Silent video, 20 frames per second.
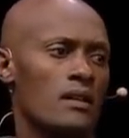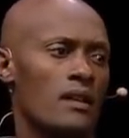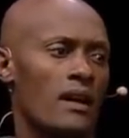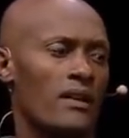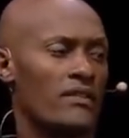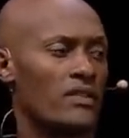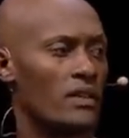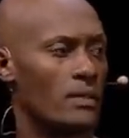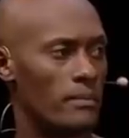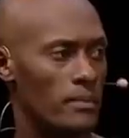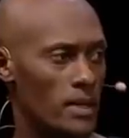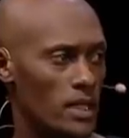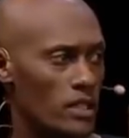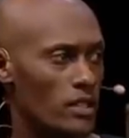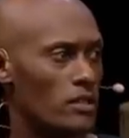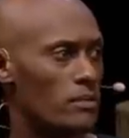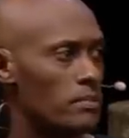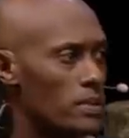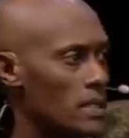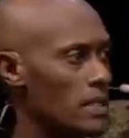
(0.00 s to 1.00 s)
after a
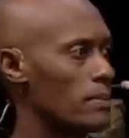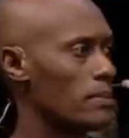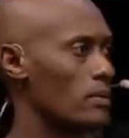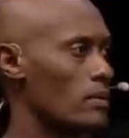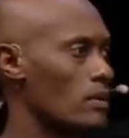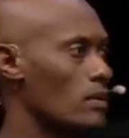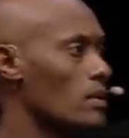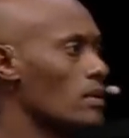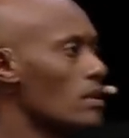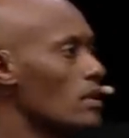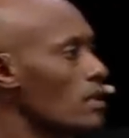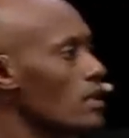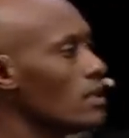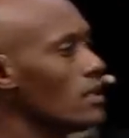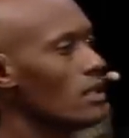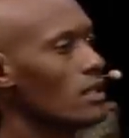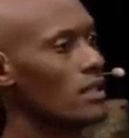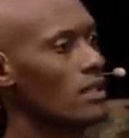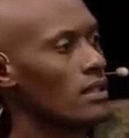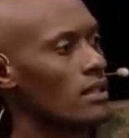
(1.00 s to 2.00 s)
million people
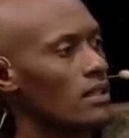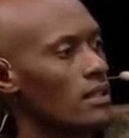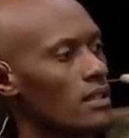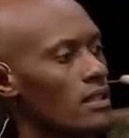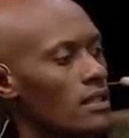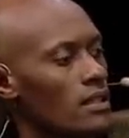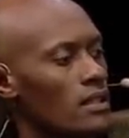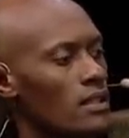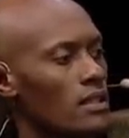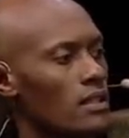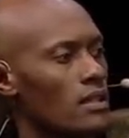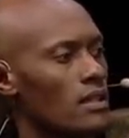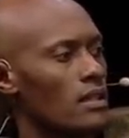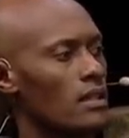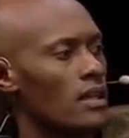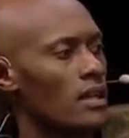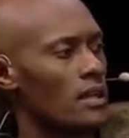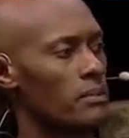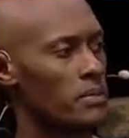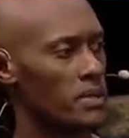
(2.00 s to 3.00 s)

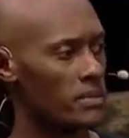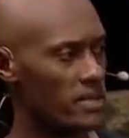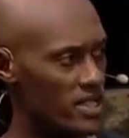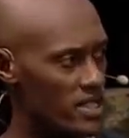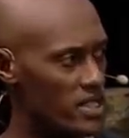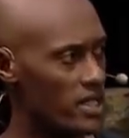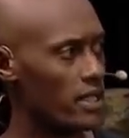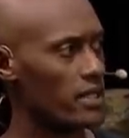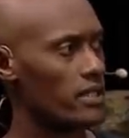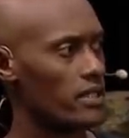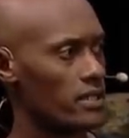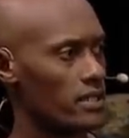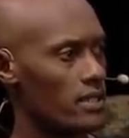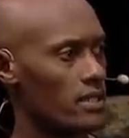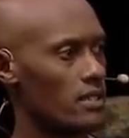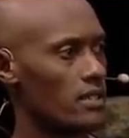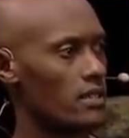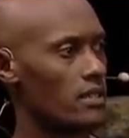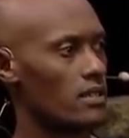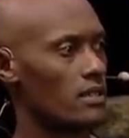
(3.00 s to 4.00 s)
had been macheted
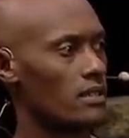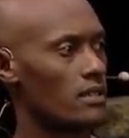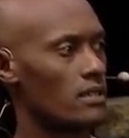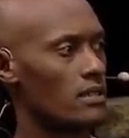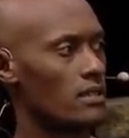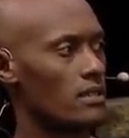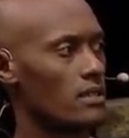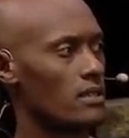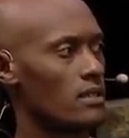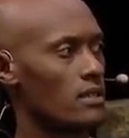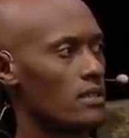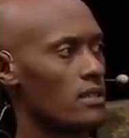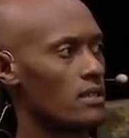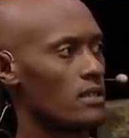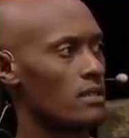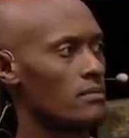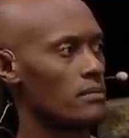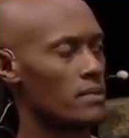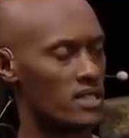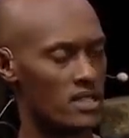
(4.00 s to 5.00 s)

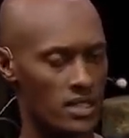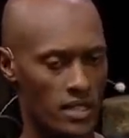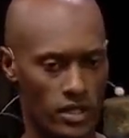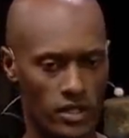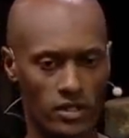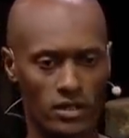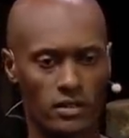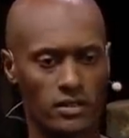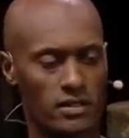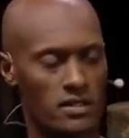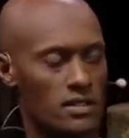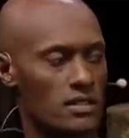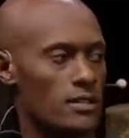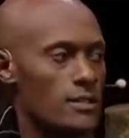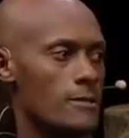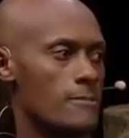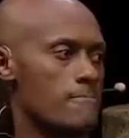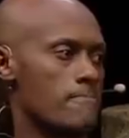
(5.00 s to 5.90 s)
meticulously